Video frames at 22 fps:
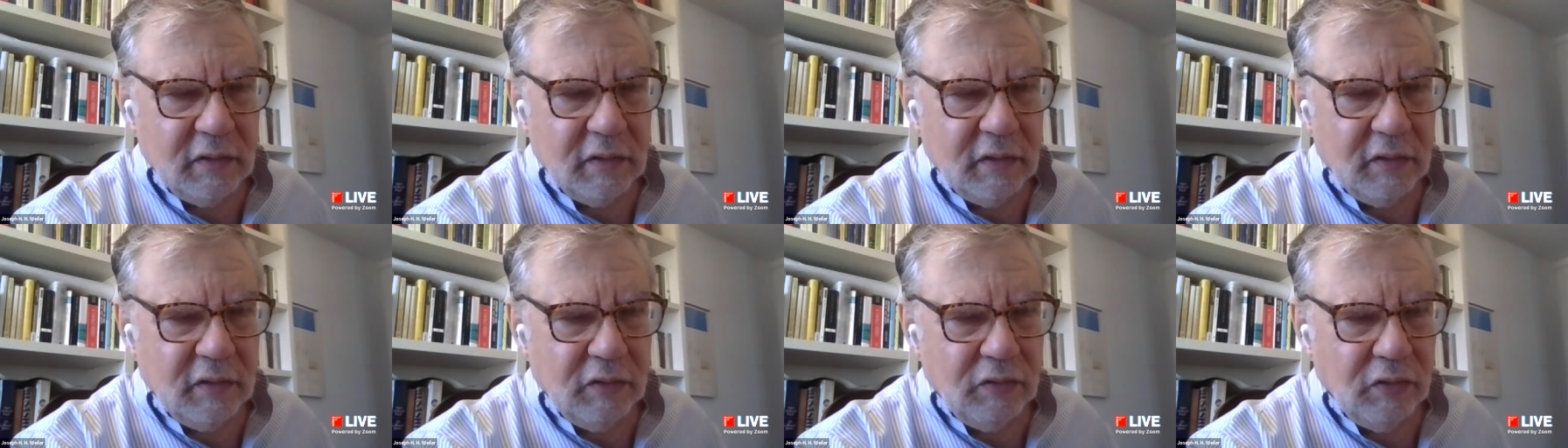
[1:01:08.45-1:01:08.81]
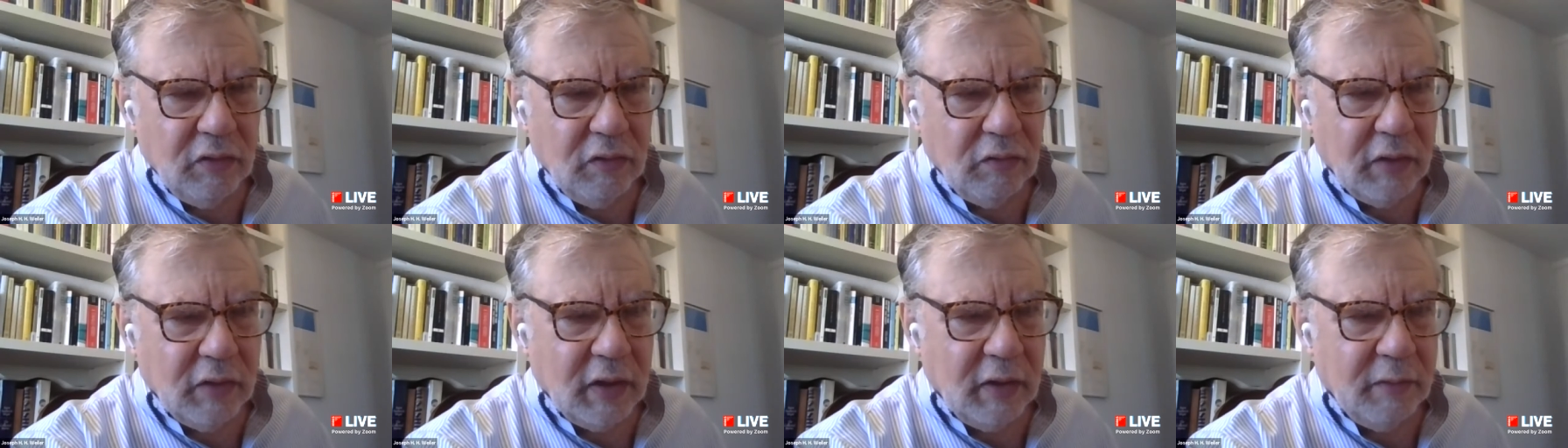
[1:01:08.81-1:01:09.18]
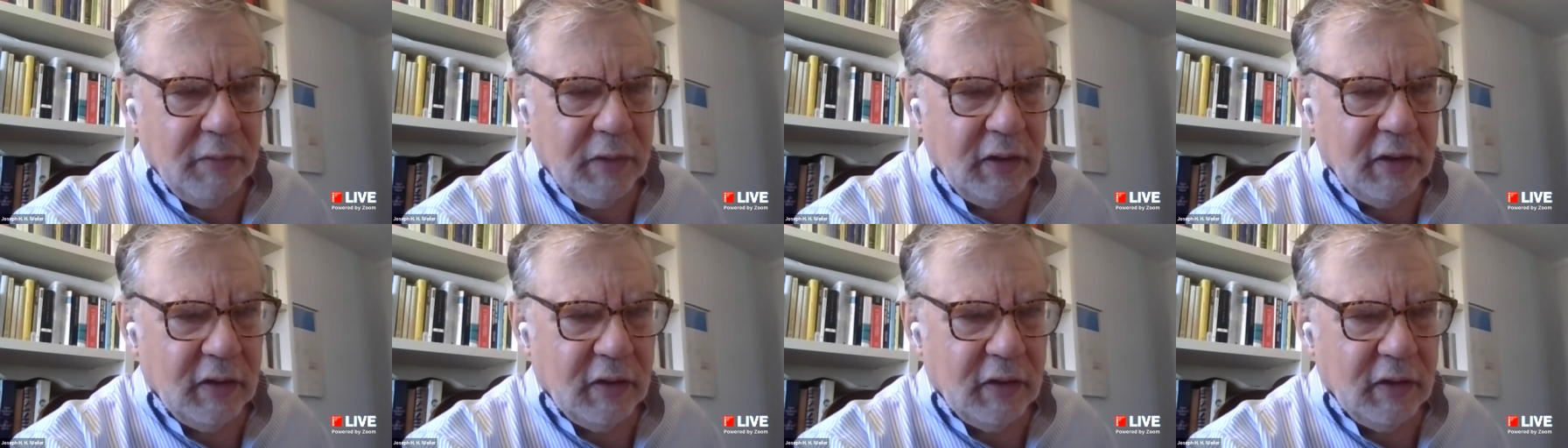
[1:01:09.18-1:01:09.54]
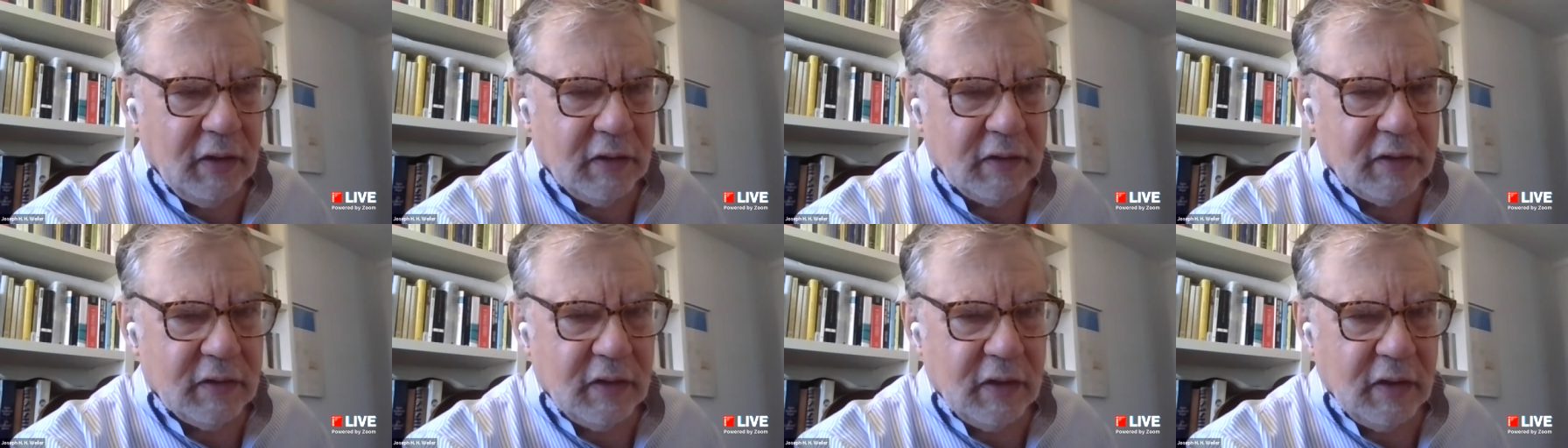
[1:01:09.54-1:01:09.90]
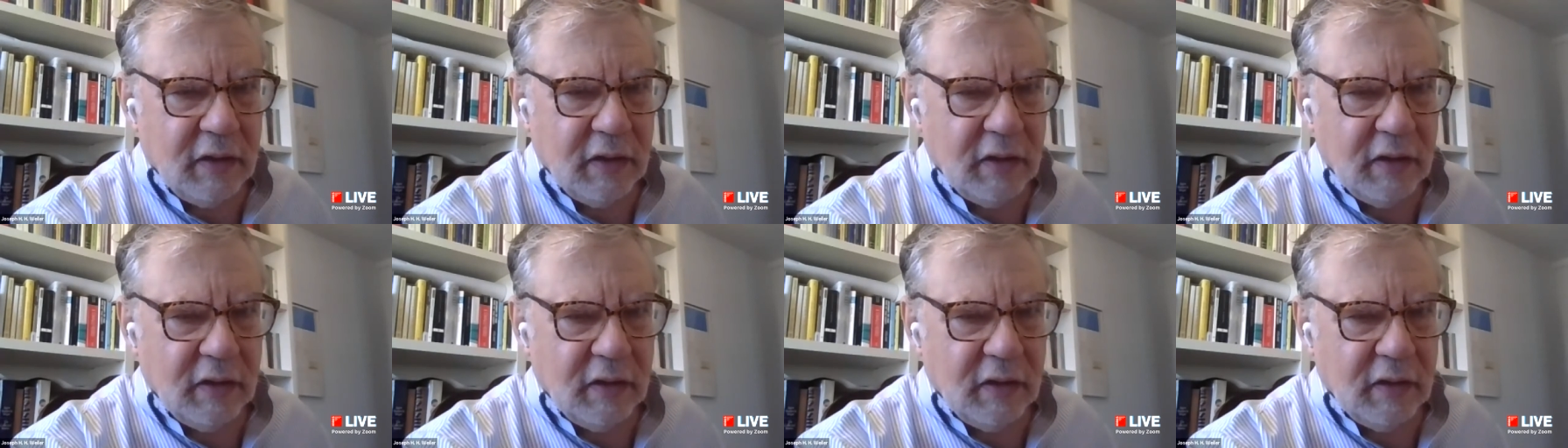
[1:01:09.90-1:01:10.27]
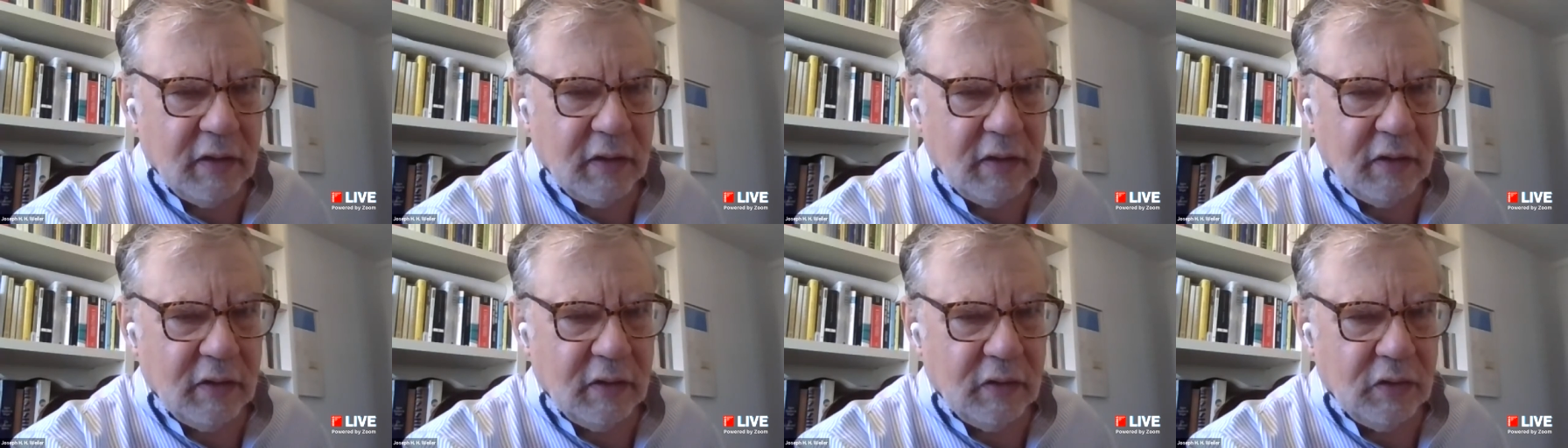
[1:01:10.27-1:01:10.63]
you know what I mean? It's
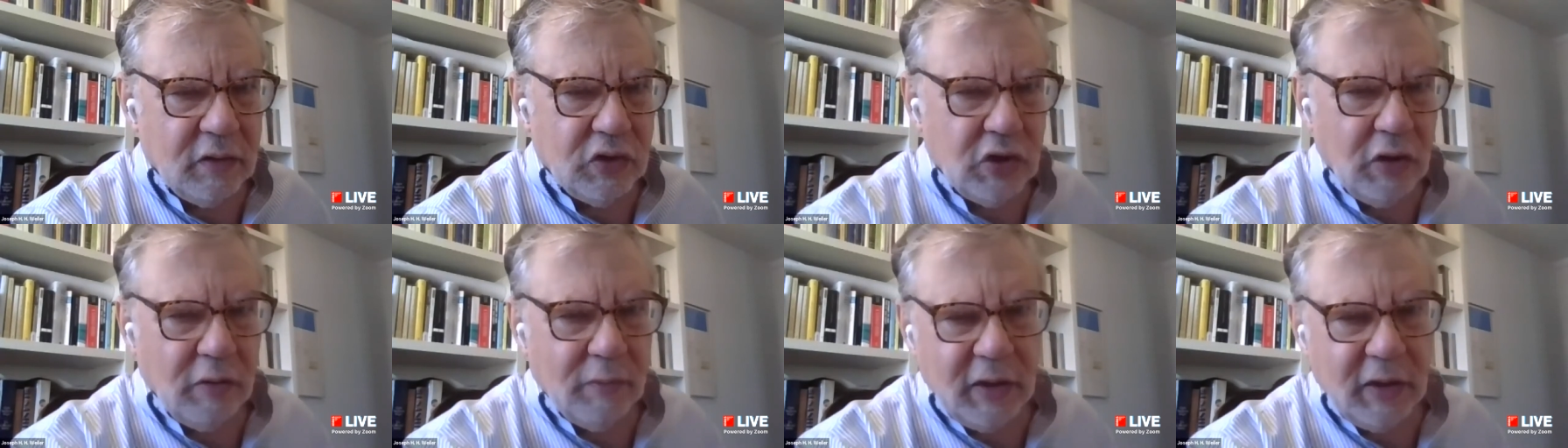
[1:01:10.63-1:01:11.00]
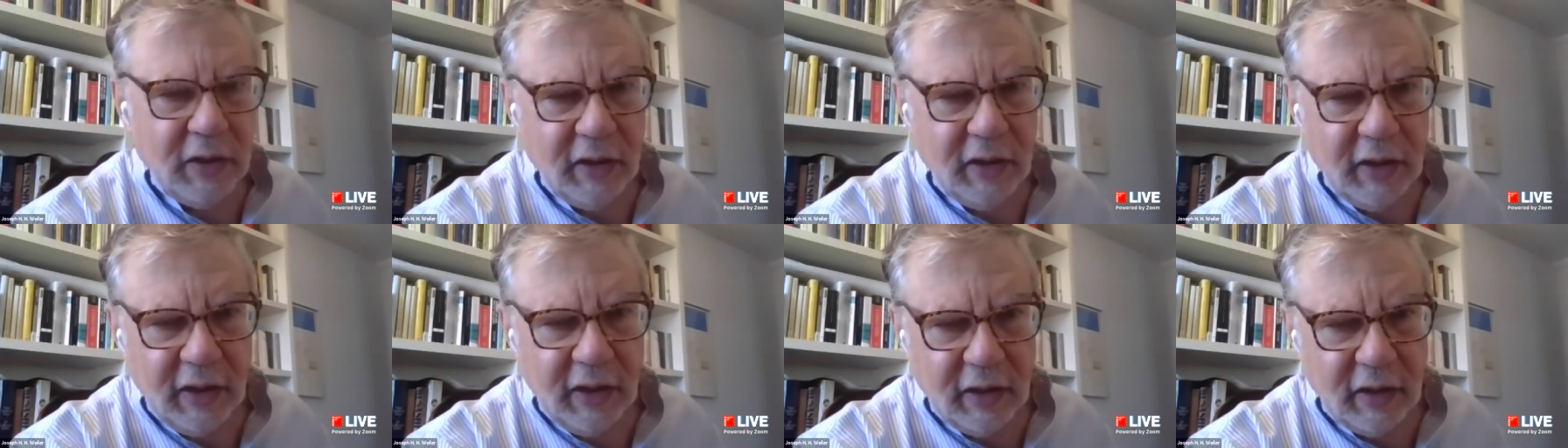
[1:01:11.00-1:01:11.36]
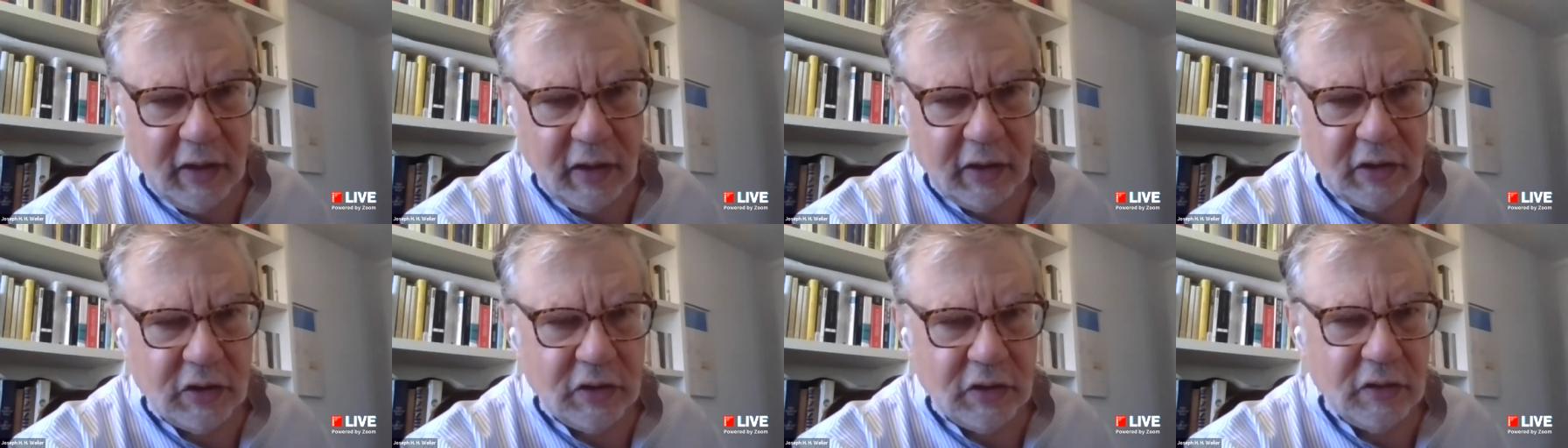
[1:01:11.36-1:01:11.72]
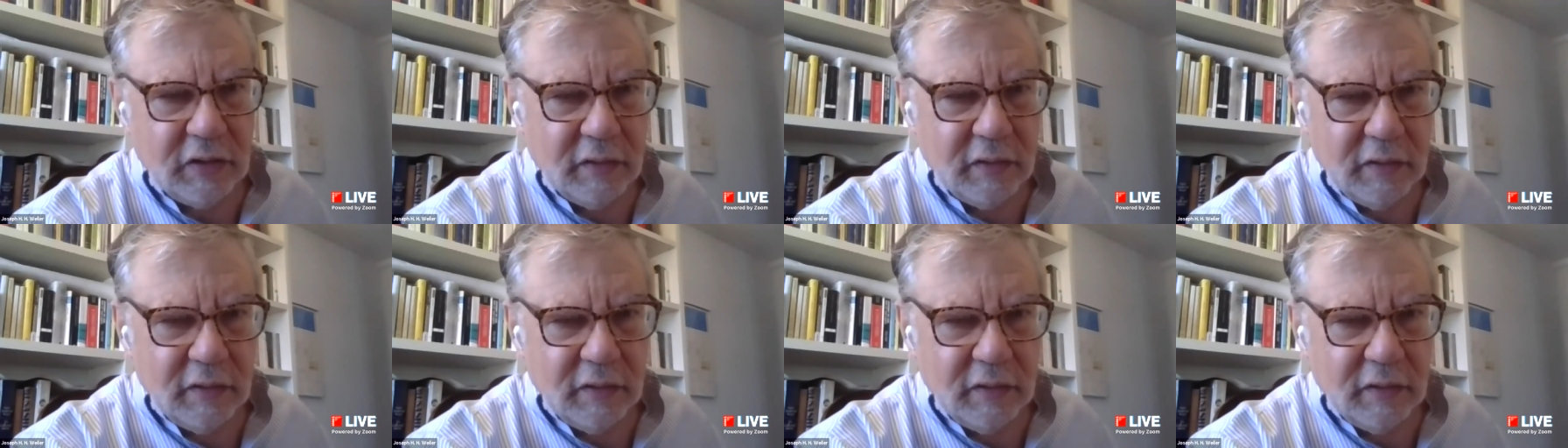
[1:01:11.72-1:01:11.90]
uh, German and English,